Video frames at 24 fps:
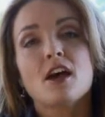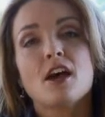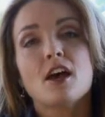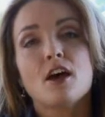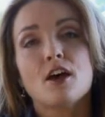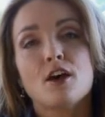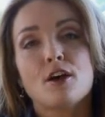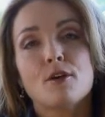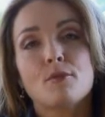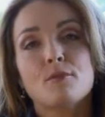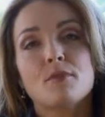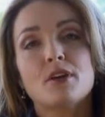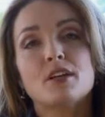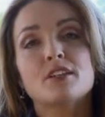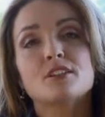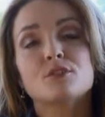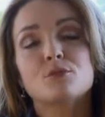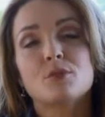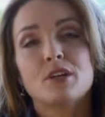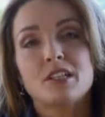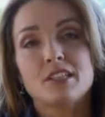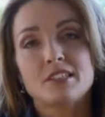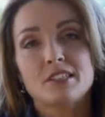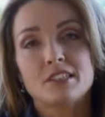um, as
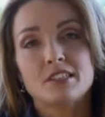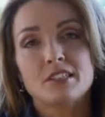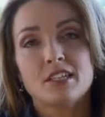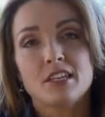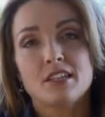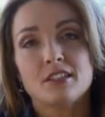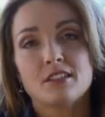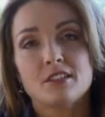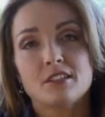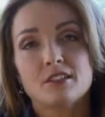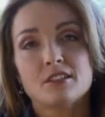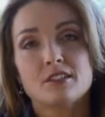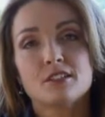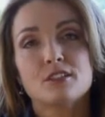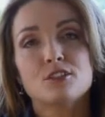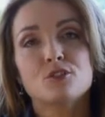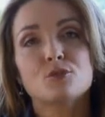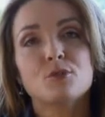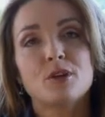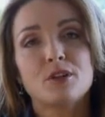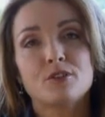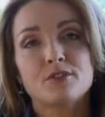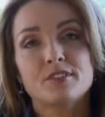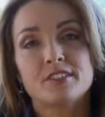well as attendance at
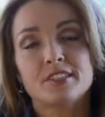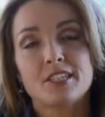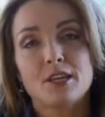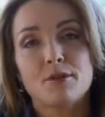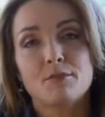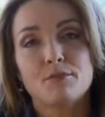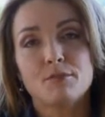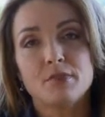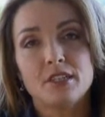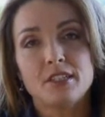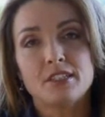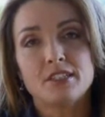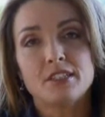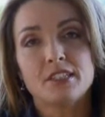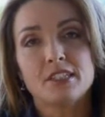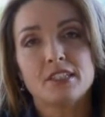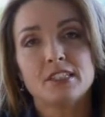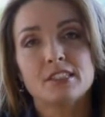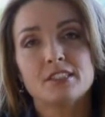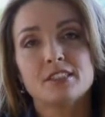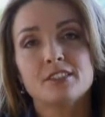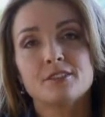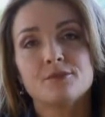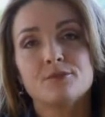twelve-step
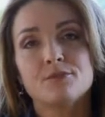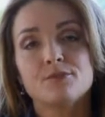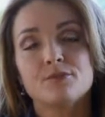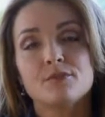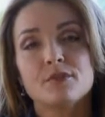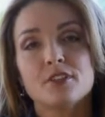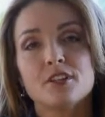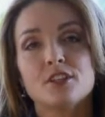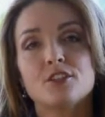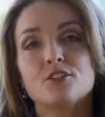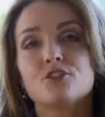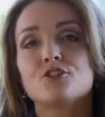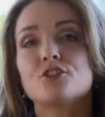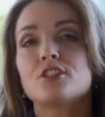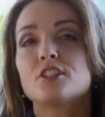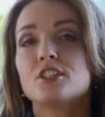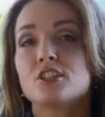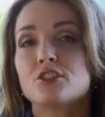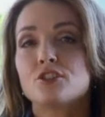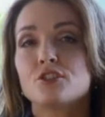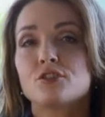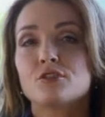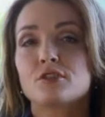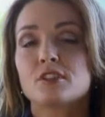meetings. In a
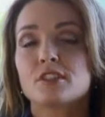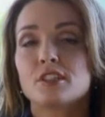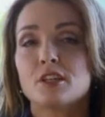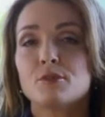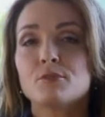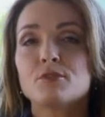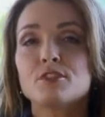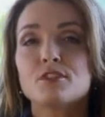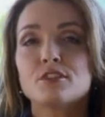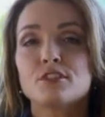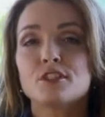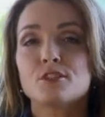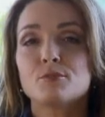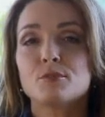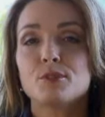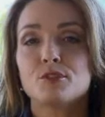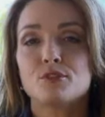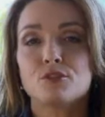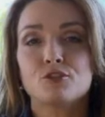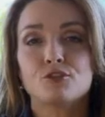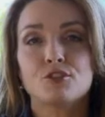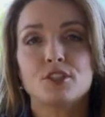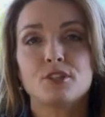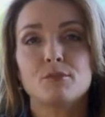traditional substance
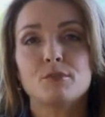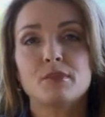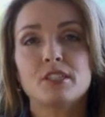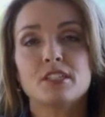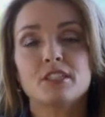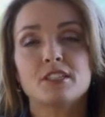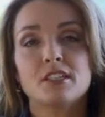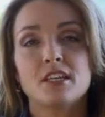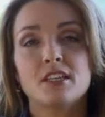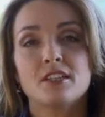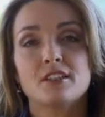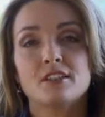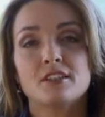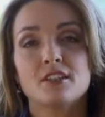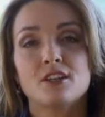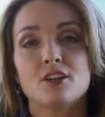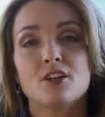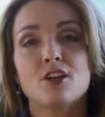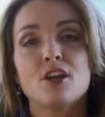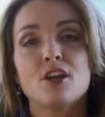abuse treatment center,